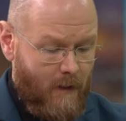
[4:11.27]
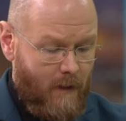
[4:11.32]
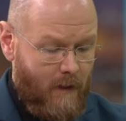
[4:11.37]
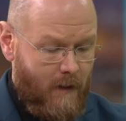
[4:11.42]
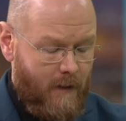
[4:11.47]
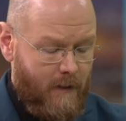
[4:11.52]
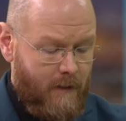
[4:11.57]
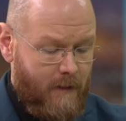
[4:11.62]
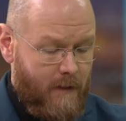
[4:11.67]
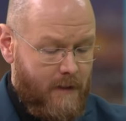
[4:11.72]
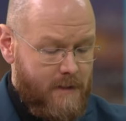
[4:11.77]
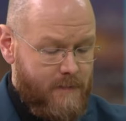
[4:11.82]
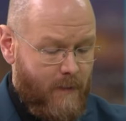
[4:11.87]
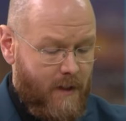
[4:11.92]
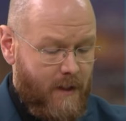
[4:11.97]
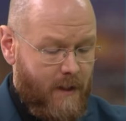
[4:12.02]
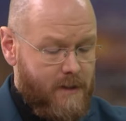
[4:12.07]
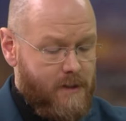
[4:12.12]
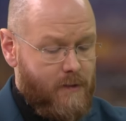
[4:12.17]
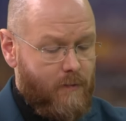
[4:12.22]
And there's
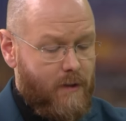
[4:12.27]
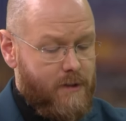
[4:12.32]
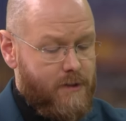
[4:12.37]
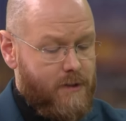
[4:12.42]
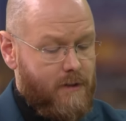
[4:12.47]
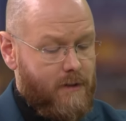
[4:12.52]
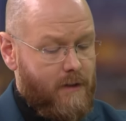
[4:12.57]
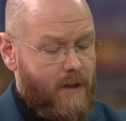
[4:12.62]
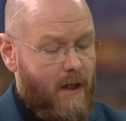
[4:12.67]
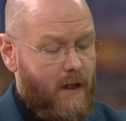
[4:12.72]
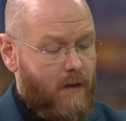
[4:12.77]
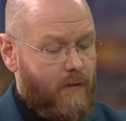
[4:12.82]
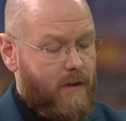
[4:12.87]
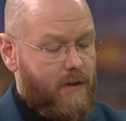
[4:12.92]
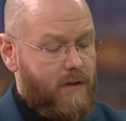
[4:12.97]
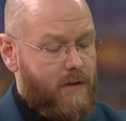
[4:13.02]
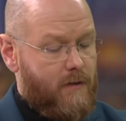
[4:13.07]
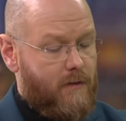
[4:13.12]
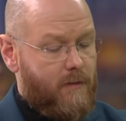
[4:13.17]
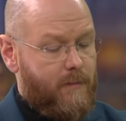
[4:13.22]
my next question. How
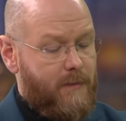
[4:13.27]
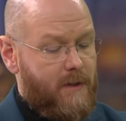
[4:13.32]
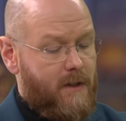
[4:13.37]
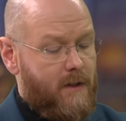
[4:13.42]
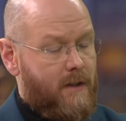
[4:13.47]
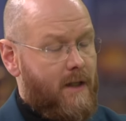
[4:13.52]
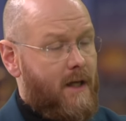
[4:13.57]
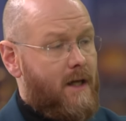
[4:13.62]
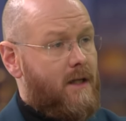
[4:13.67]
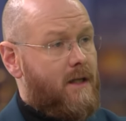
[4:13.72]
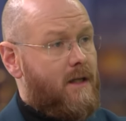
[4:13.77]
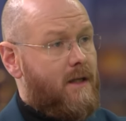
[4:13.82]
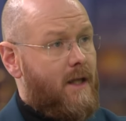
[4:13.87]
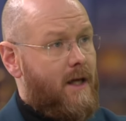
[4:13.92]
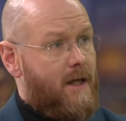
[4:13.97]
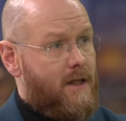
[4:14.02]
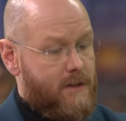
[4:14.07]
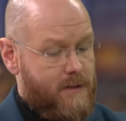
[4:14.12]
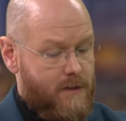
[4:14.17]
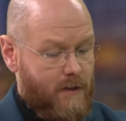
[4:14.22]
can European and
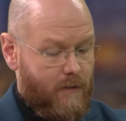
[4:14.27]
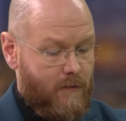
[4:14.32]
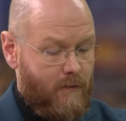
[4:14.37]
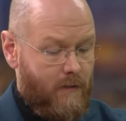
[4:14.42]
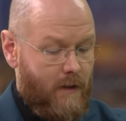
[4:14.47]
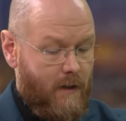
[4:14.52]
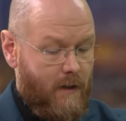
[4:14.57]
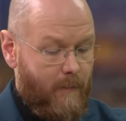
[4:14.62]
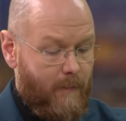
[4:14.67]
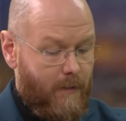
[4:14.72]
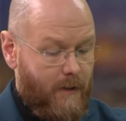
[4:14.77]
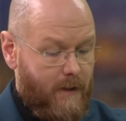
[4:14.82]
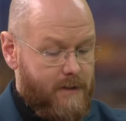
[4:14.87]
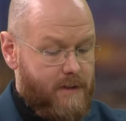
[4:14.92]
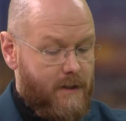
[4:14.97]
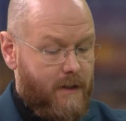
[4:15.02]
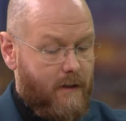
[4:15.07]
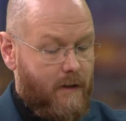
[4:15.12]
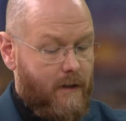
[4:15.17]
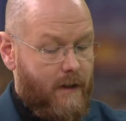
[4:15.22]
NATO
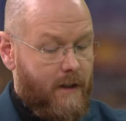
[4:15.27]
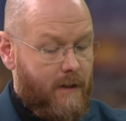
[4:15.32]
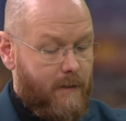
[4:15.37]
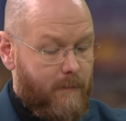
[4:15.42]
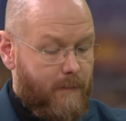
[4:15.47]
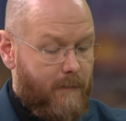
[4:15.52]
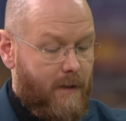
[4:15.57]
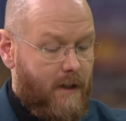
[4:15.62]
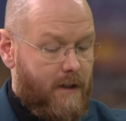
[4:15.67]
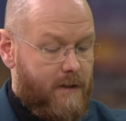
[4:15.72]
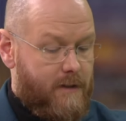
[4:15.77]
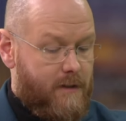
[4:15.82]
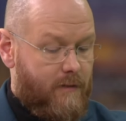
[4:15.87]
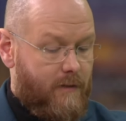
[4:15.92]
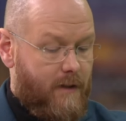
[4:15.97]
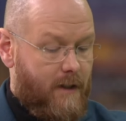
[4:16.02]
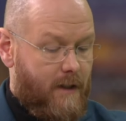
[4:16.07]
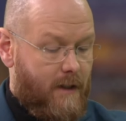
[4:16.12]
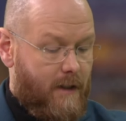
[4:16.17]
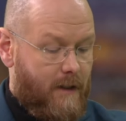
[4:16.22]
political and
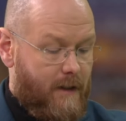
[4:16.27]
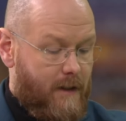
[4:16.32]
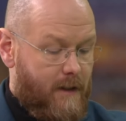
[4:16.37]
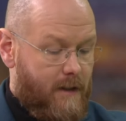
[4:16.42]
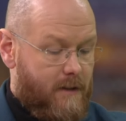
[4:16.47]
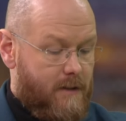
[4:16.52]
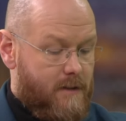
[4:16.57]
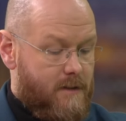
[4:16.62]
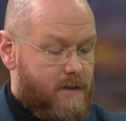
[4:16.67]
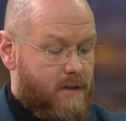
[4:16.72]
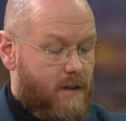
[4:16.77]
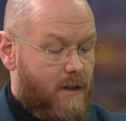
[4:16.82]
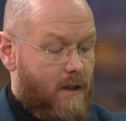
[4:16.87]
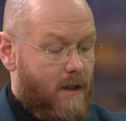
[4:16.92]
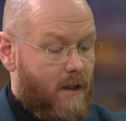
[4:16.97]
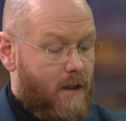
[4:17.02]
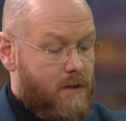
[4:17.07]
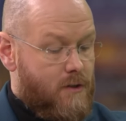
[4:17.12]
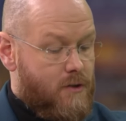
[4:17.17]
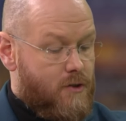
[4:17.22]
military leaders
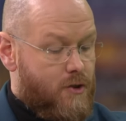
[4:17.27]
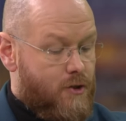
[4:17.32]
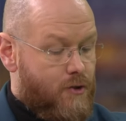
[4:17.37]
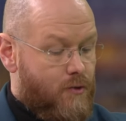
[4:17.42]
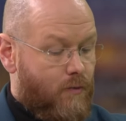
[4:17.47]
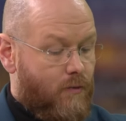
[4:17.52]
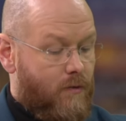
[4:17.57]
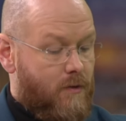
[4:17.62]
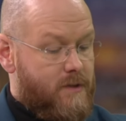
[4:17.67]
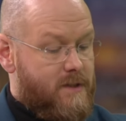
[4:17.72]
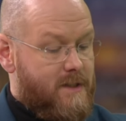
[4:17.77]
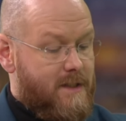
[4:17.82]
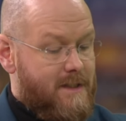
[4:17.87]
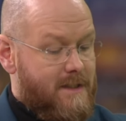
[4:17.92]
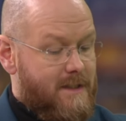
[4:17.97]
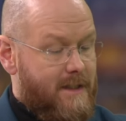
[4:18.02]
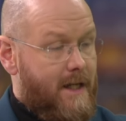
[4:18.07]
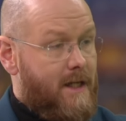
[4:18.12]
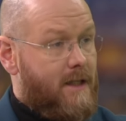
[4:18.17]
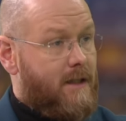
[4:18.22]
ensure
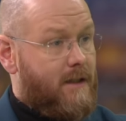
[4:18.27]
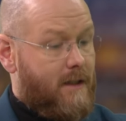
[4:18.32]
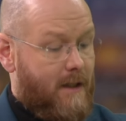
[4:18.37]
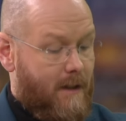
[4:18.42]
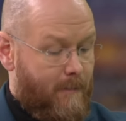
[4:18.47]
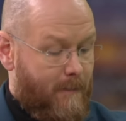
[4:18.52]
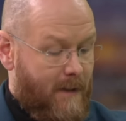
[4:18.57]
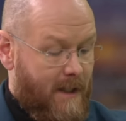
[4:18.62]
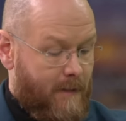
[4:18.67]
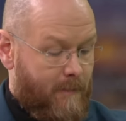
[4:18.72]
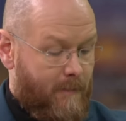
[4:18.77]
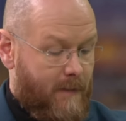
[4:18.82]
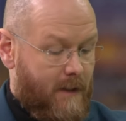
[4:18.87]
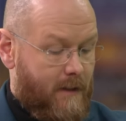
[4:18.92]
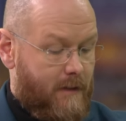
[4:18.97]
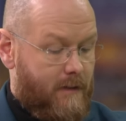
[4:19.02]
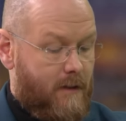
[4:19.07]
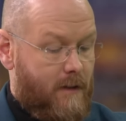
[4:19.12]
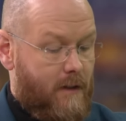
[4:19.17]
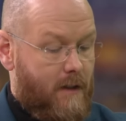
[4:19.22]
sustained
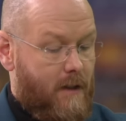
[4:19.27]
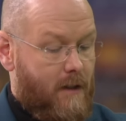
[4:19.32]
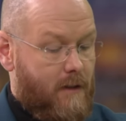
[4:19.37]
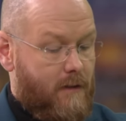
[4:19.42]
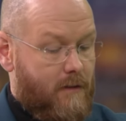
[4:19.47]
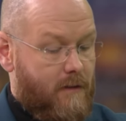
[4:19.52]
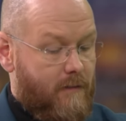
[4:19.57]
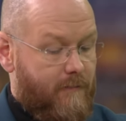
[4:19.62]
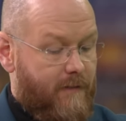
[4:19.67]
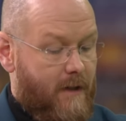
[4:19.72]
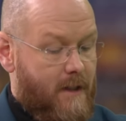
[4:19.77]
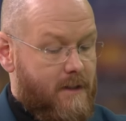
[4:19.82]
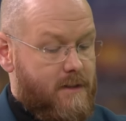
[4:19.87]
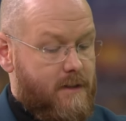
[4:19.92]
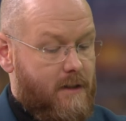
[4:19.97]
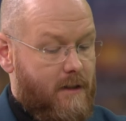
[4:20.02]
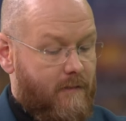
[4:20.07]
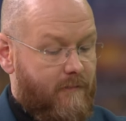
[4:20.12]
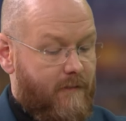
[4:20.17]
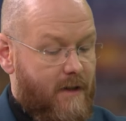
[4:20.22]
commitment to
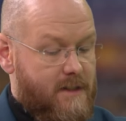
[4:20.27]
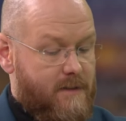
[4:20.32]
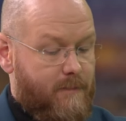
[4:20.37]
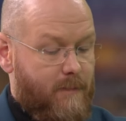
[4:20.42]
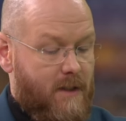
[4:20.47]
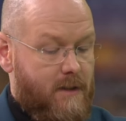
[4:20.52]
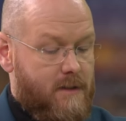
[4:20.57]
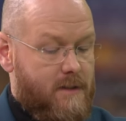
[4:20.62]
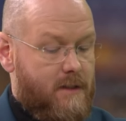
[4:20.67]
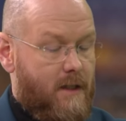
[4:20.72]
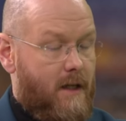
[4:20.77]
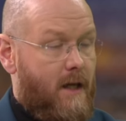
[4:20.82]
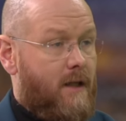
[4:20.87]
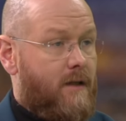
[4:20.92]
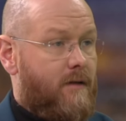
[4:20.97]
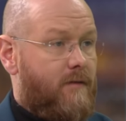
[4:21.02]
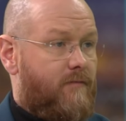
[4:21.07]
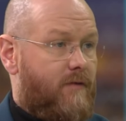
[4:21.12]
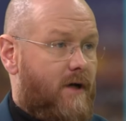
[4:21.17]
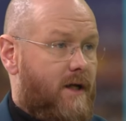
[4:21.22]
defense investments
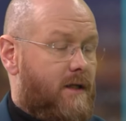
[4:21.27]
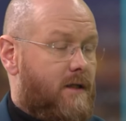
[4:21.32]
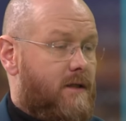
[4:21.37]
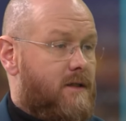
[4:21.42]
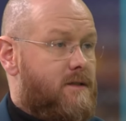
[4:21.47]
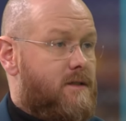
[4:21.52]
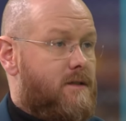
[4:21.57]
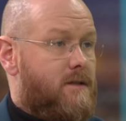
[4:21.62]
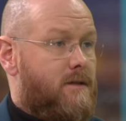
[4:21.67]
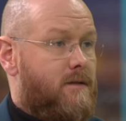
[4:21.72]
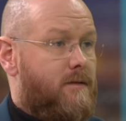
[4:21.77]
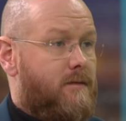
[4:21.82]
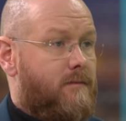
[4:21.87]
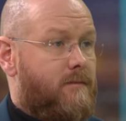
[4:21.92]
and readiness?